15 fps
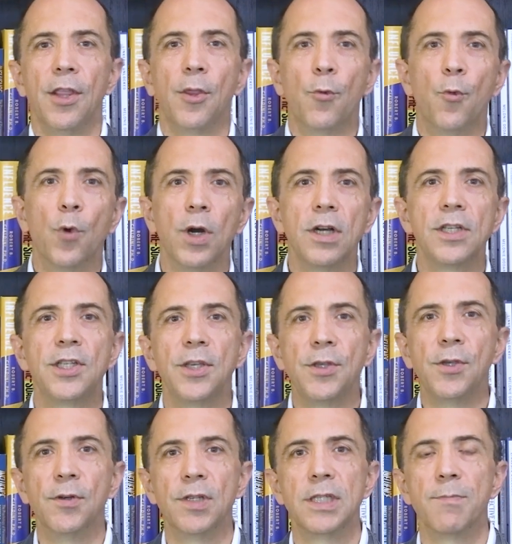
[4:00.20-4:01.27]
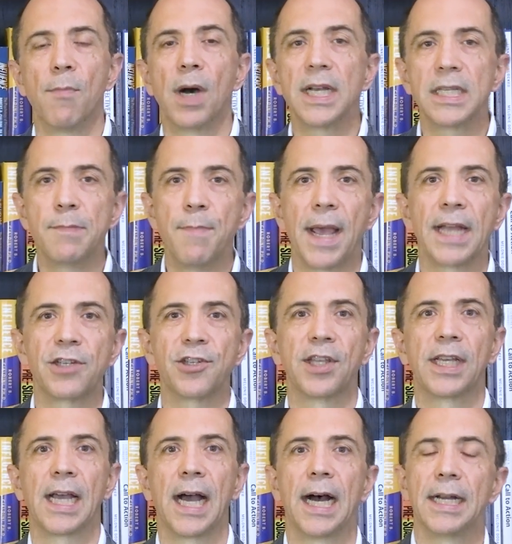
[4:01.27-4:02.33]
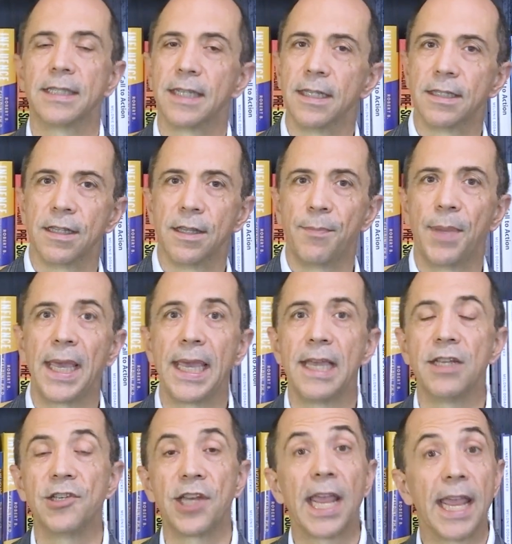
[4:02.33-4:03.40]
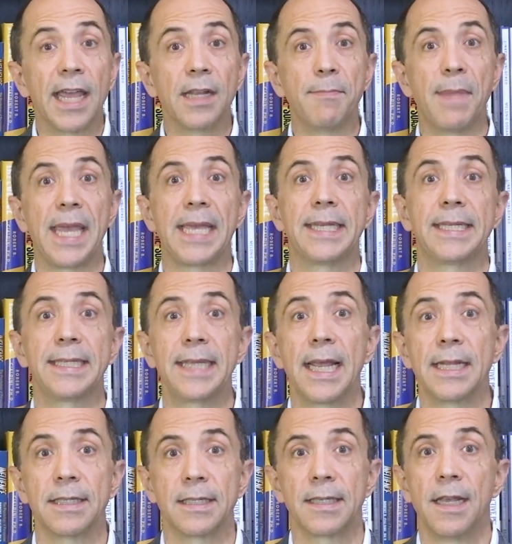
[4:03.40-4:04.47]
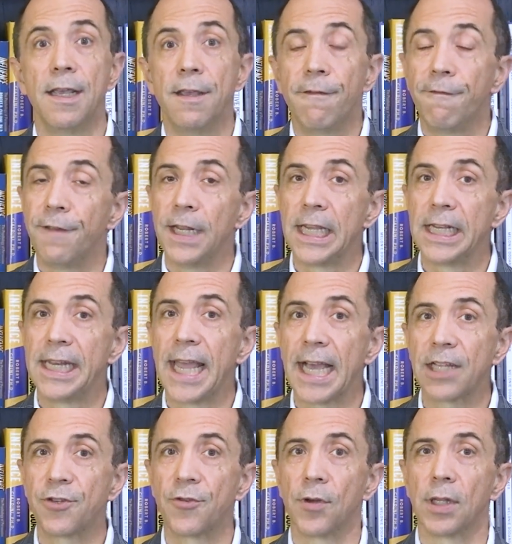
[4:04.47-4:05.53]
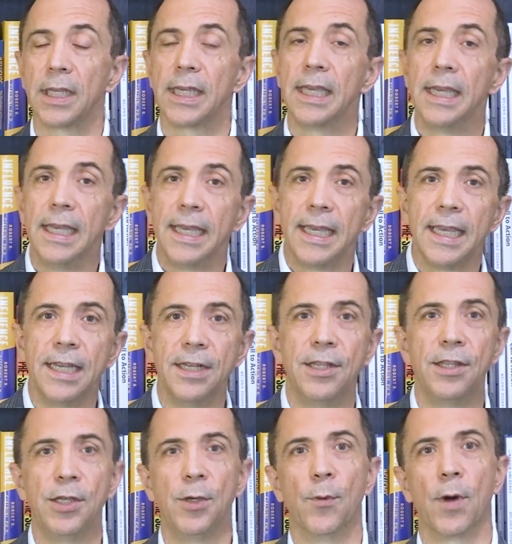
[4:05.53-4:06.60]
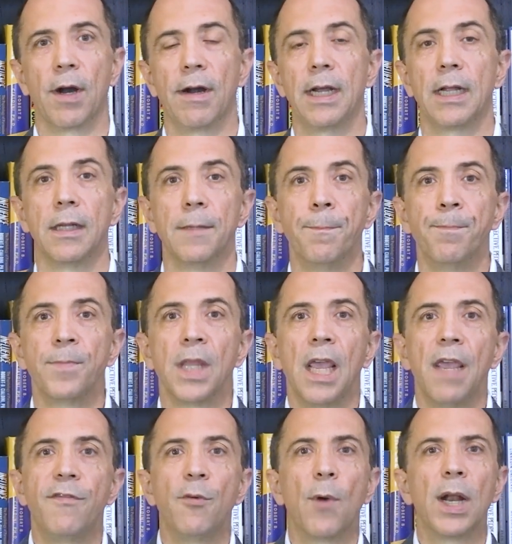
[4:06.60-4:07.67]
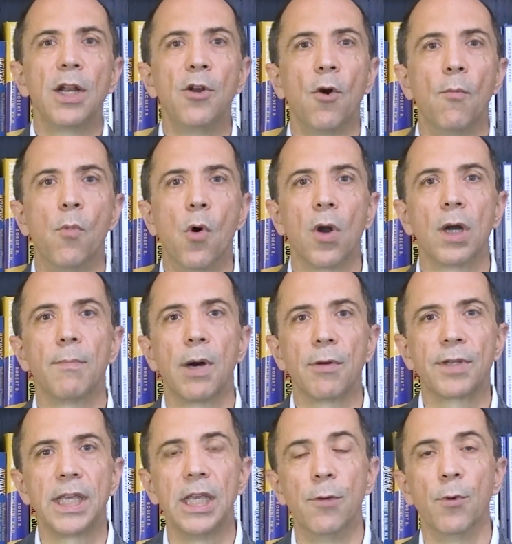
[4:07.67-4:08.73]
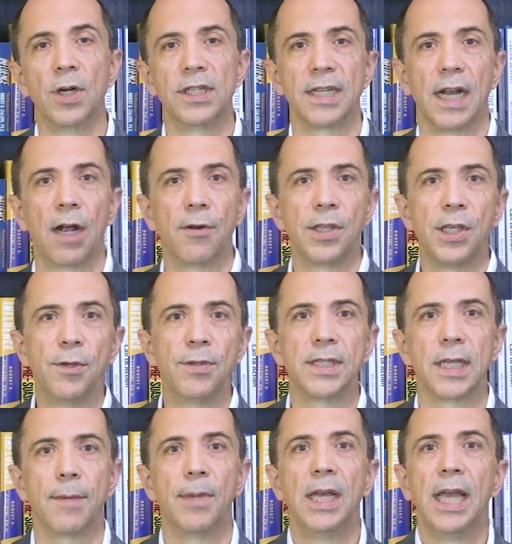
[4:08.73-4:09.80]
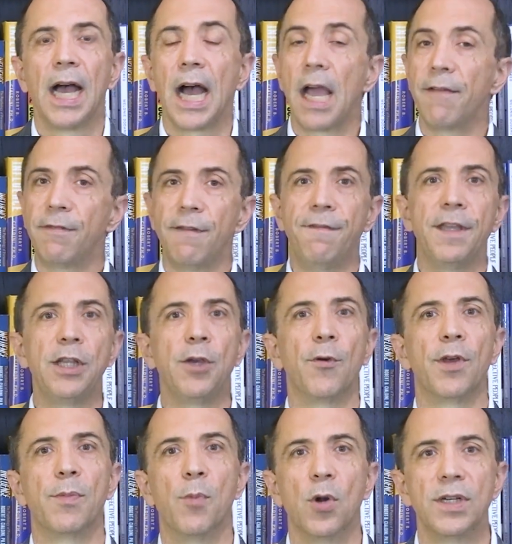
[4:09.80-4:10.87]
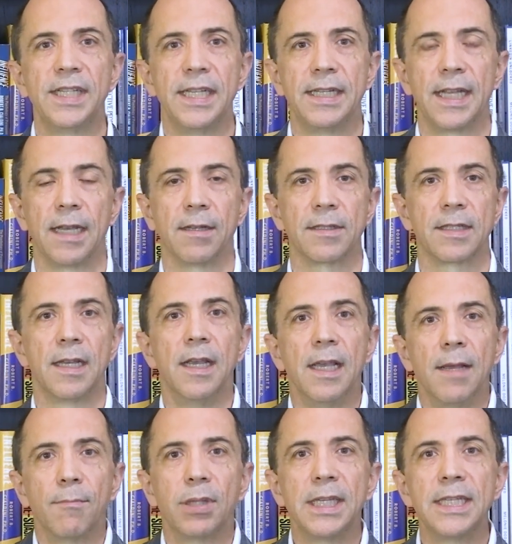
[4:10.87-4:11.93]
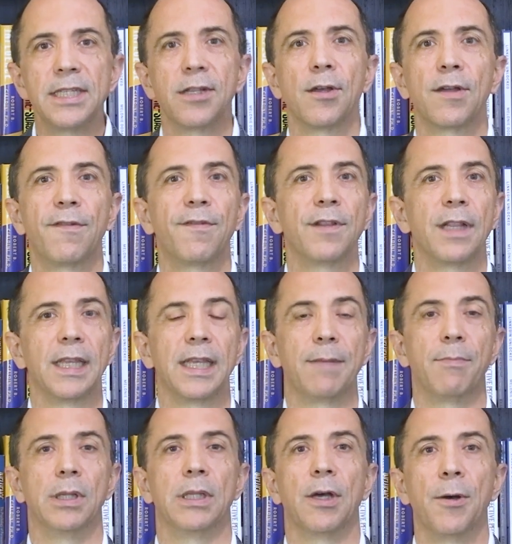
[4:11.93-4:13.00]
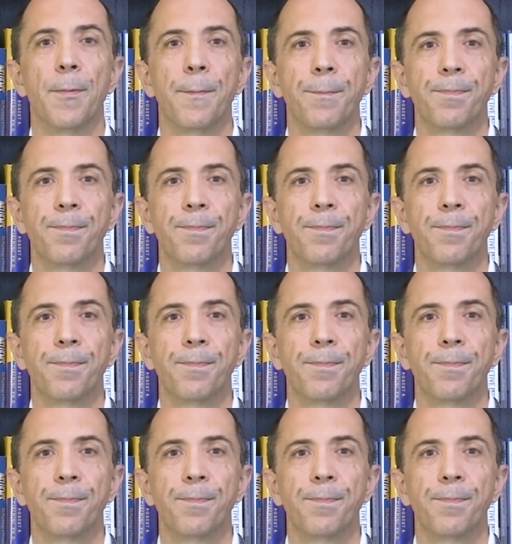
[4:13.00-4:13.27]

The words you use must match the content of the page and make sense, fitting naturally into the URL. If you want to know more about keywords and how to use them, I have a video with more details. Please look for the link below.